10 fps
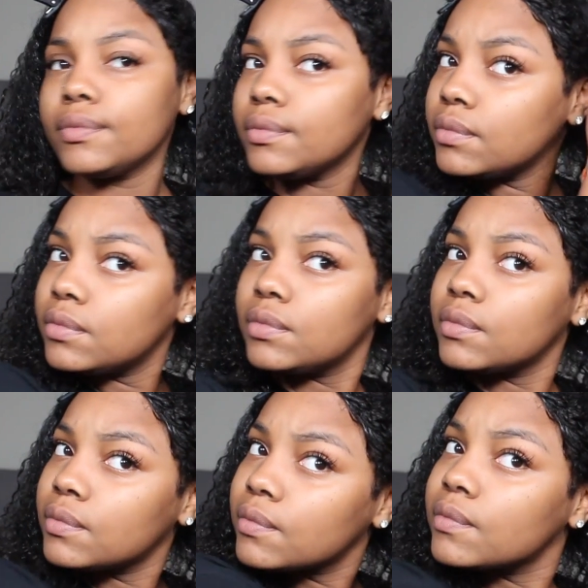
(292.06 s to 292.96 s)

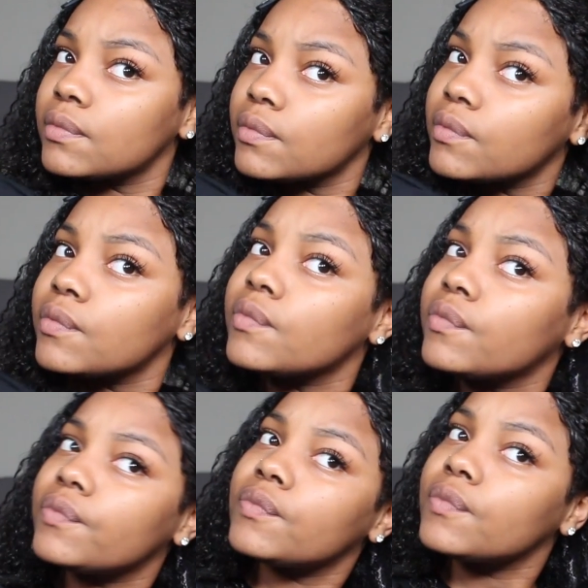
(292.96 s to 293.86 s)

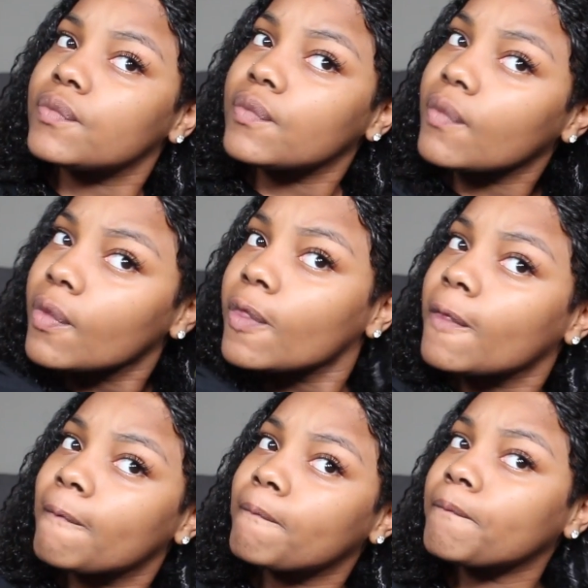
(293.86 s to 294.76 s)

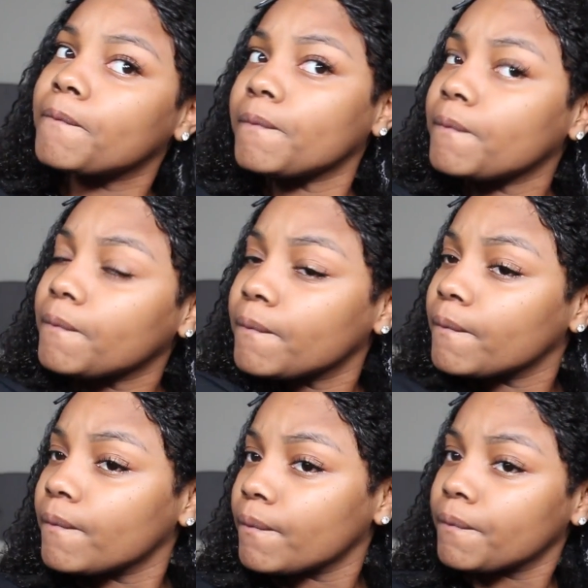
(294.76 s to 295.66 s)

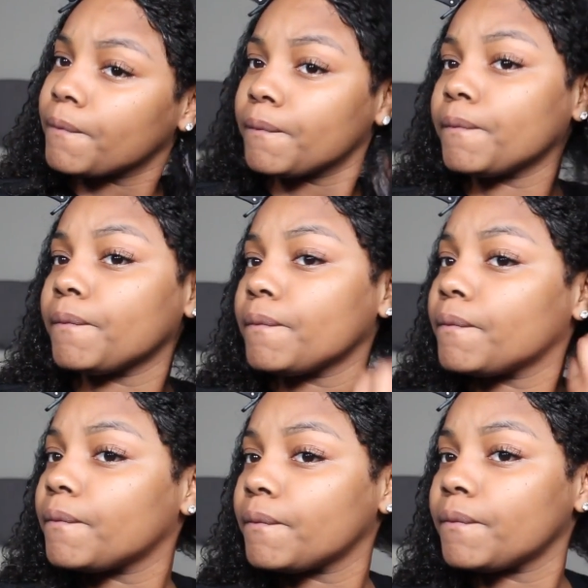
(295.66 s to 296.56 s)

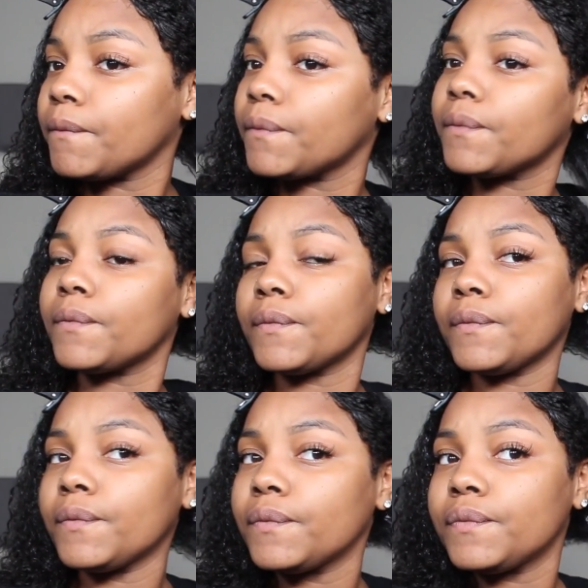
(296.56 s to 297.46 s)

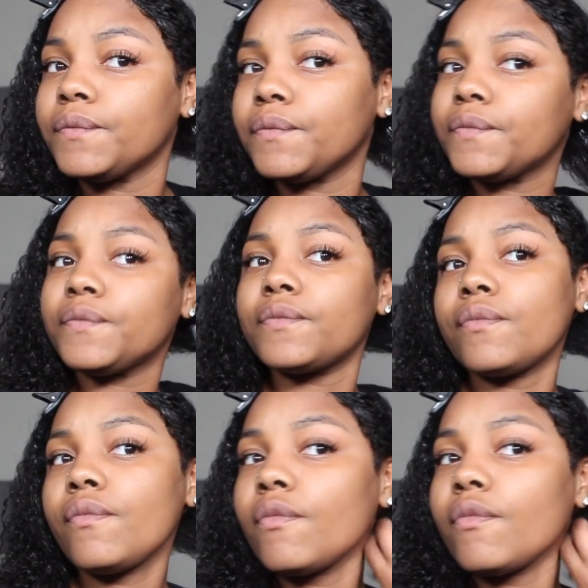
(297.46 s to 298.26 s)
Nobody speaks.